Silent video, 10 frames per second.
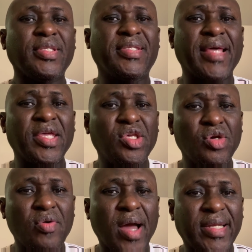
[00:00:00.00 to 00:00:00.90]
thank
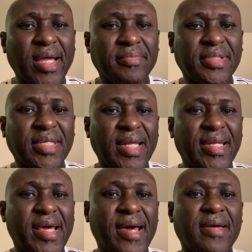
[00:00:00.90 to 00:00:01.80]
you, Adam
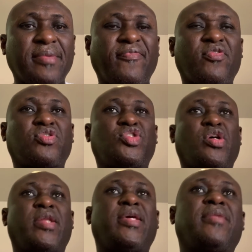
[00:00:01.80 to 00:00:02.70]
Senior, for
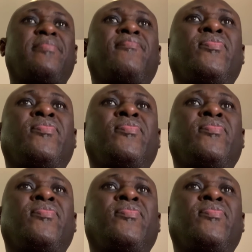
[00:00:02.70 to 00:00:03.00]
joining.